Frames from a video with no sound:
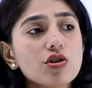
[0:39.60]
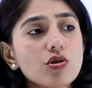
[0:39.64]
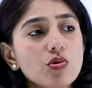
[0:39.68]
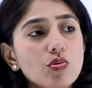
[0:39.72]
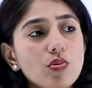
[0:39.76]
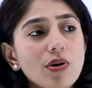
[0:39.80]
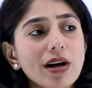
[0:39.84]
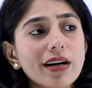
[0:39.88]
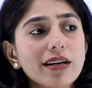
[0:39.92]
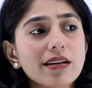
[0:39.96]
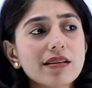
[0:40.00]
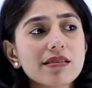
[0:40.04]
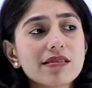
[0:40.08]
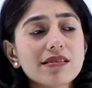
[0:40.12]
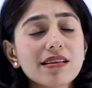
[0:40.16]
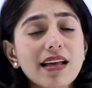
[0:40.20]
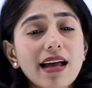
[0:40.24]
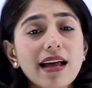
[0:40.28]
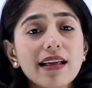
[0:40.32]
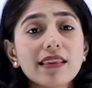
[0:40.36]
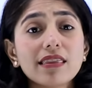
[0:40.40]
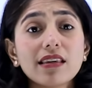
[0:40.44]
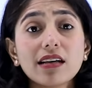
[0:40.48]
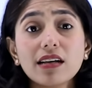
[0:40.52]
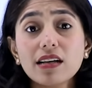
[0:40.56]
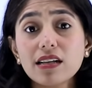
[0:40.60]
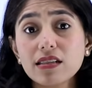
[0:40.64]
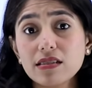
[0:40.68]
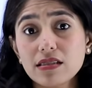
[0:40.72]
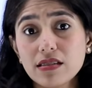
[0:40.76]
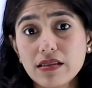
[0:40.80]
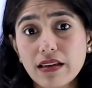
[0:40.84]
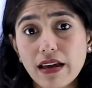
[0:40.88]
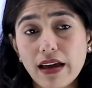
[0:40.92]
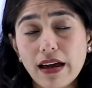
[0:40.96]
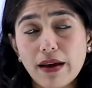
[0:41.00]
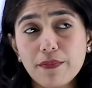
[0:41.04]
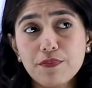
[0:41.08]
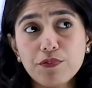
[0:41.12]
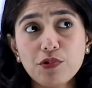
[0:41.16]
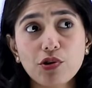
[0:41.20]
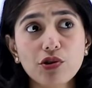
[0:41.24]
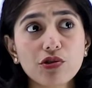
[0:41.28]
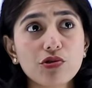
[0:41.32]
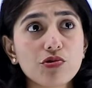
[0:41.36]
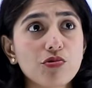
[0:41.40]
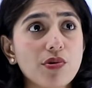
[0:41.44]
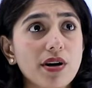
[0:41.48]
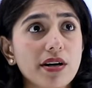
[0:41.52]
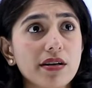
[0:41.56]
to understand the concept
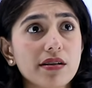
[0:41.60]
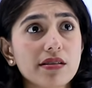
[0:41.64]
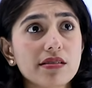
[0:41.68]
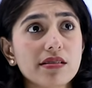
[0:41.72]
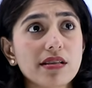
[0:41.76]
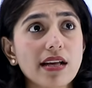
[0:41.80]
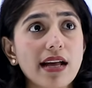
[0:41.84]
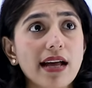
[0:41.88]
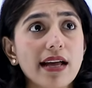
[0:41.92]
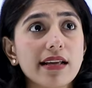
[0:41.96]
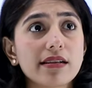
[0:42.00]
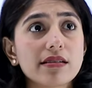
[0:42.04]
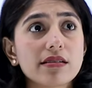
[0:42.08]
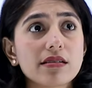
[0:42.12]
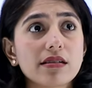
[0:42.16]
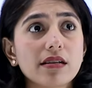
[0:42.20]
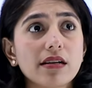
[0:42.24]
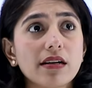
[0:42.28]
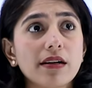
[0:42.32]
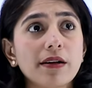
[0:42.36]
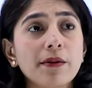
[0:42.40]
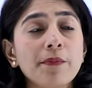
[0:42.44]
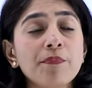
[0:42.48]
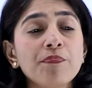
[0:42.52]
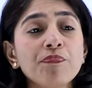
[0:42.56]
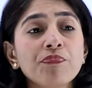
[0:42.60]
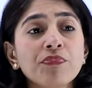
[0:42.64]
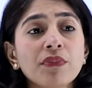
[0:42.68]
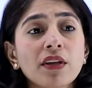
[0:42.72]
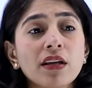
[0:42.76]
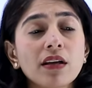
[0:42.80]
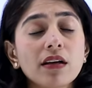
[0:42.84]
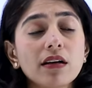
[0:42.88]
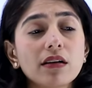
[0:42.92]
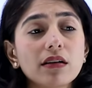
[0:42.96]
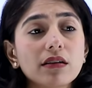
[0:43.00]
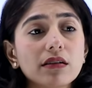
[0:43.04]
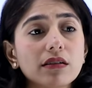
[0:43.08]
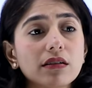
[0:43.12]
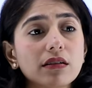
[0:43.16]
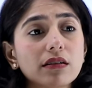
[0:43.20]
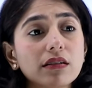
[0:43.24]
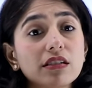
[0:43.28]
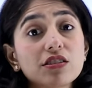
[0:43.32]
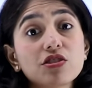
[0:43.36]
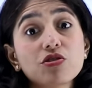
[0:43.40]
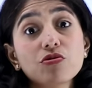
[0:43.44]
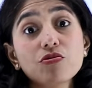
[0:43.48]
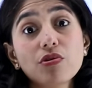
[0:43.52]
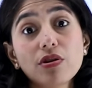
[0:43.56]
or to understand
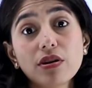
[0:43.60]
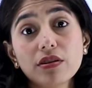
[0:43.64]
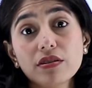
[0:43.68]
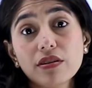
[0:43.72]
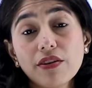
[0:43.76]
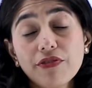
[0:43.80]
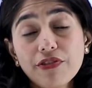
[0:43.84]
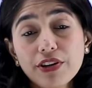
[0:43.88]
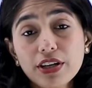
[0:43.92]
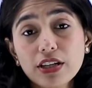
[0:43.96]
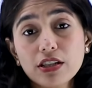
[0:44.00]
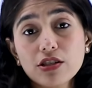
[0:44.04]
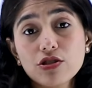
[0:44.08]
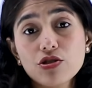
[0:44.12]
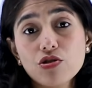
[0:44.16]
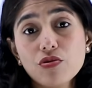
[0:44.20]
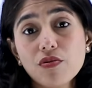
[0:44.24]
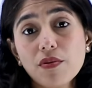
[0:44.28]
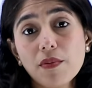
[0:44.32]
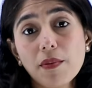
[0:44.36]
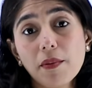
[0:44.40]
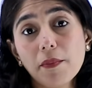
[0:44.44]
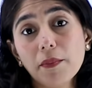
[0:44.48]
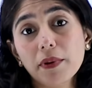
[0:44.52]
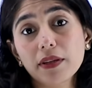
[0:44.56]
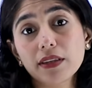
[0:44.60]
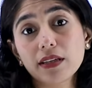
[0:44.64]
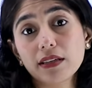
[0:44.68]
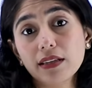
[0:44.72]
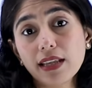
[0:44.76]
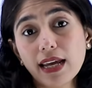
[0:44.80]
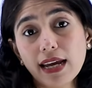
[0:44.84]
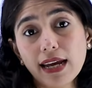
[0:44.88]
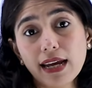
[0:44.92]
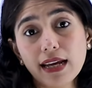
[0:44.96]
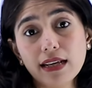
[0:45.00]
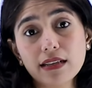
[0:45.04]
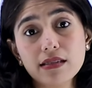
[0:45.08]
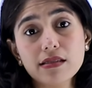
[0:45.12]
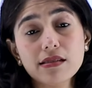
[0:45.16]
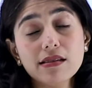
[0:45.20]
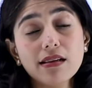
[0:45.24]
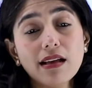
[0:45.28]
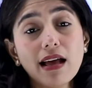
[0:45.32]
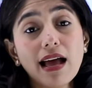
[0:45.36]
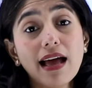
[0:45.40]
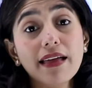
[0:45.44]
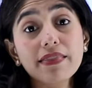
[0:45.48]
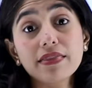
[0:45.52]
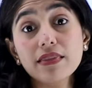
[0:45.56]
it's difficult to remember the dates
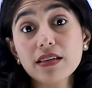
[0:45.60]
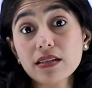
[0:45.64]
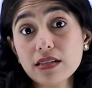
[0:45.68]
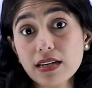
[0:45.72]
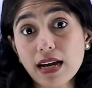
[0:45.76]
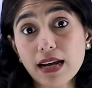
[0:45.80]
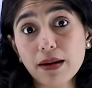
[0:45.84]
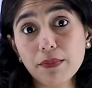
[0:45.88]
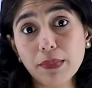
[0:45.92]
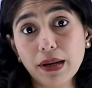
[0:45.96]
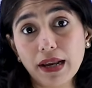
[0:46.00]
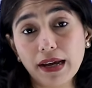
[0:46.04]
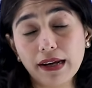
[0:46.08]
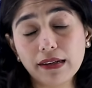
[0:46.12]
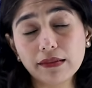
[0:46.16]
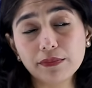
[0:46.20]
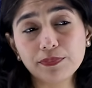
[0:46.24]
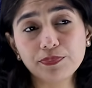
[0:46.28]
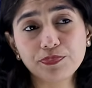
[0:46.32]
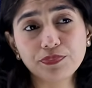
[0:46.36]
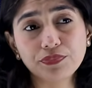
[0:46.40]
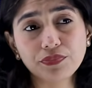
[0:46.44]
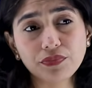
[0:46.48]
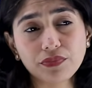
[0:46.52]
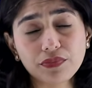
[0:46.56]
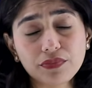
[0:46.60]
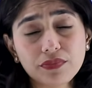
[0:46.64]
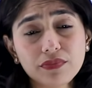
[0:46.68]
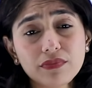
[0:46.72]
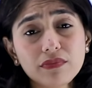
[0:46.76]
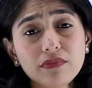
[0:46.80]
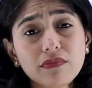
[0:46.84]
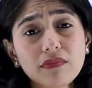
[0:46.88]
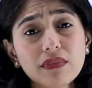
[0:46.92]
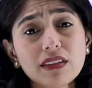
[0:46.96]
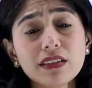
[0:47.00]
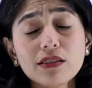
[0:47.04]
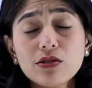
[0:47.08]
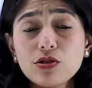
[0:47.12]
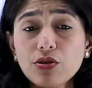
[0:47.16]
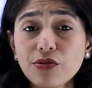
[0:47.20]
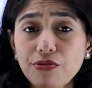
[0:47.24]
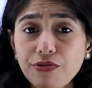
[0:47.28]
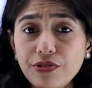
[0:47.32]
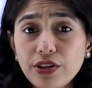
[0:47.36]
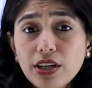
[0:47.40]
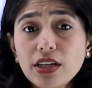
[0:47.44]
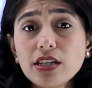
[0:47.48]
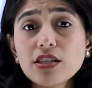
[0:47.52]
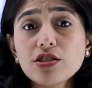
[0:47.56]
and the timeline. So
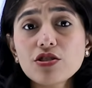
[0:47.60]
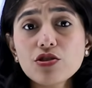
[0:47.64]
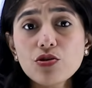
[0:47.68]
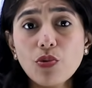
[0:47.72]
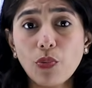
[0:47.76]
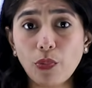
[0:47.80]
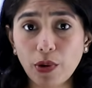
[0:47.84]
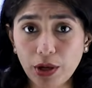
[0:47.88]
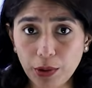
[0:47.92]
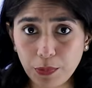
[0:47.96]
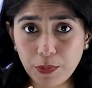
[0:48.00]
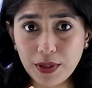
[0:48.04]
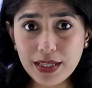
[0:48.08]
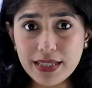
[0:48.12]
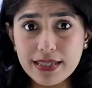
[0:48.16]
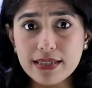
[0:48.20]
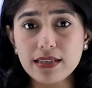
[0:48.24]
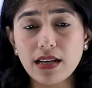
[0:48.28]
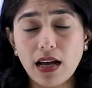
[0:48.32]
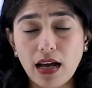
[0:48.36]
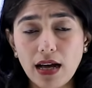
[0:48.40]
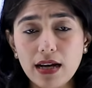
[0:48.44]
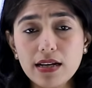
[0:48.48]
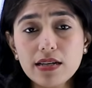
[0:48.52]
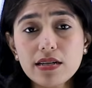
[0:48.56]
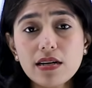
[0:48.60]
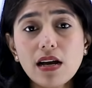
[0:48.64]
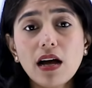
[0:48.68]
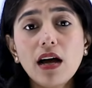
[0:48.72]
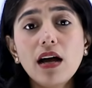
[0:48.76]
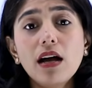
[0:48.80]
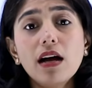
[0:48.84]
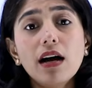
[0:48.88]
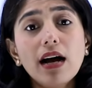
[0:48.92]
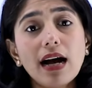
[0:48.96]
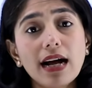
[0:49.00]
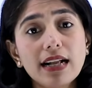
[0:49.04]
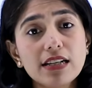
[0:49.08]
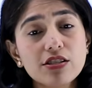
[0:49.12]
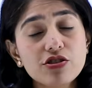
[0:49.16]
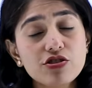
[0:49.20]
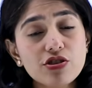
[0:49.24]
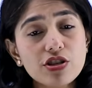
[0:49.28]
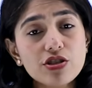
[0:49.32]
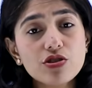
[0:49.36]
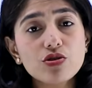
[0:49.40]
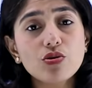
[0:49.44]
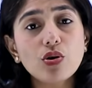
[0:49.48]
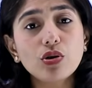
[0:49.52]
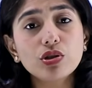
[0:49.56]
first, when we start, I'll
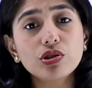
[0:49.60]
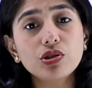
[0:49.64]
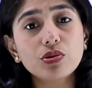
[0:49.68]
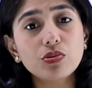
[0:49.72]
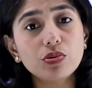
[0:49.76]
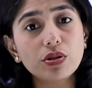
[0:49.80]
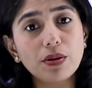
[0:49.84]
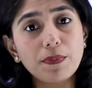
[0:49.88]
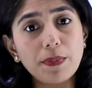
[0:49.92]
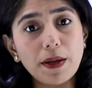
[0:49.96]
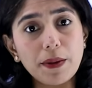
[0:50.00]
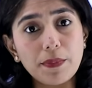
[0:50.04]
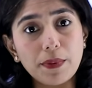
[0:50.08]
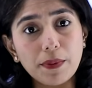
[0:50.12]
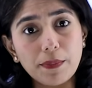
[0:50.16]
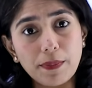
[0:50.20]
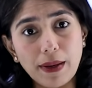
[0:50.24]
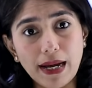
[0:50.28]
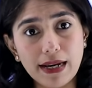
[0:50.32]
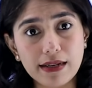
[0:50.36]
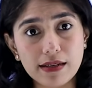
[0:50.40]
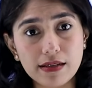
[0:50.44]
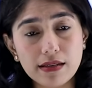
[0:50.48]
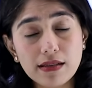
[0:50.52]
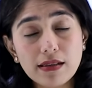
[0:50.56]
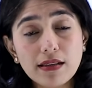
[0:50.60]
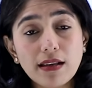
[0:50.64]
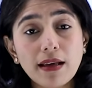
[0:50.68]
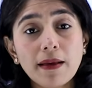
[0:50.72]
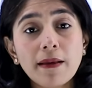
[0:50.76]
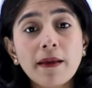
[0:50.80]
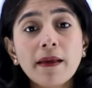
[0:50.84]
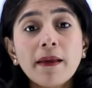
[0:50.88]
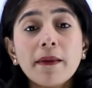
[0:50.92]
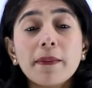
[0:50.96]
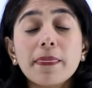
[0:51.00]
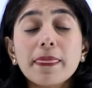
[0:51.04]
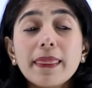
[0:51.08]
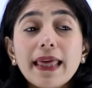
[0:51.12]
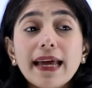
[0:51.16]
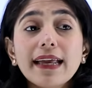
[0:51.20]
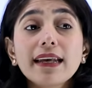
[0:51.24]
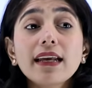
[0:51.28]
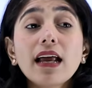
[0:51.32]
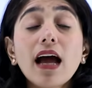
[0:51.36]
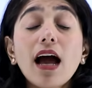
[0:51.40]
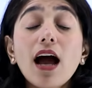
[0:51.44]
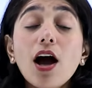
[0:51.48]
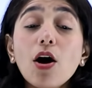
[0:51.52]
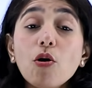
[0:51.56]
just go through the paper pattern. Then
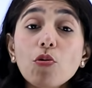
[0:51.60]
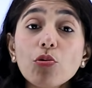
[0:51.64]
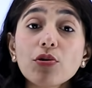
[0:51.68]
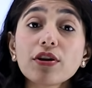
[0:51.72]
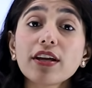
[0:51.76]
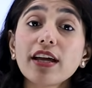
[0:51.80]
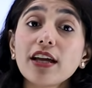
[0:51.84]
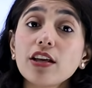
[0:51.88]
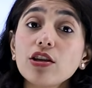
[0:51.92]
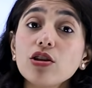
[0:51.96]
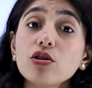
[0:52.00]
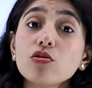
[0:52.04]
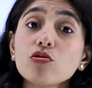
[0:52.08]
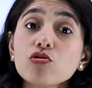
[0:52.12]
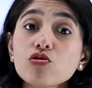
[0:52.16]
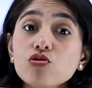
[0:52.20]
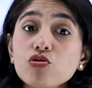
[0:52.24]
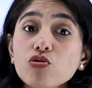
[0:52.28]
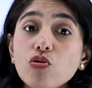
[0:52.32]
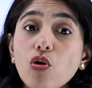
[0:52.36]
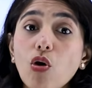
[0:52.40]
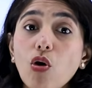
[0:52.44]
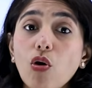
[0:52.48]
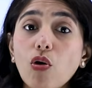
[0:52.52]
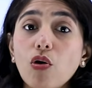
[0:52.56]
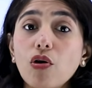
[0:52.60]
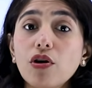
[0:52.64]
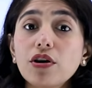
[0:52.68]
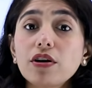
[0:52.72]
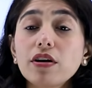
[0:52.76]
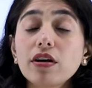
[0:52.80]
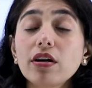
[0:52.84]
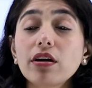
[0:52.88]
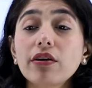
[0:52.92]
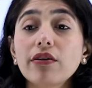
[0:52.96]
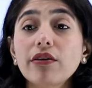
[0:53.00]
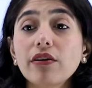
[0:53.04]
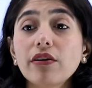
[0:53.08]
how can you score